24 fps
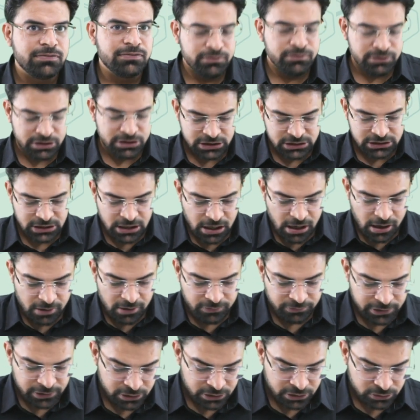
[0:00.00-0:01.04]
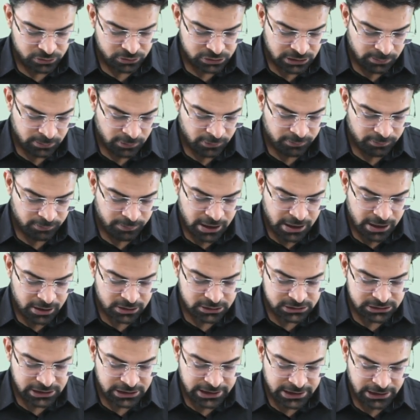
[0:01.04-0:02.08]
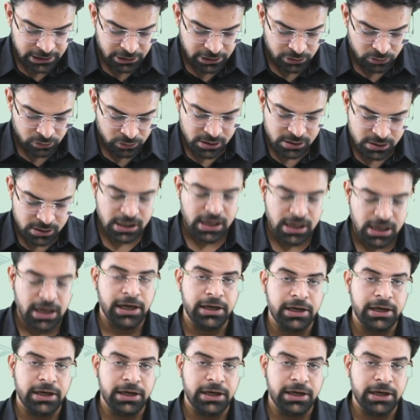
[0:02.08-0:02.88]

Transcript: which is half into sum of parallel side into the height,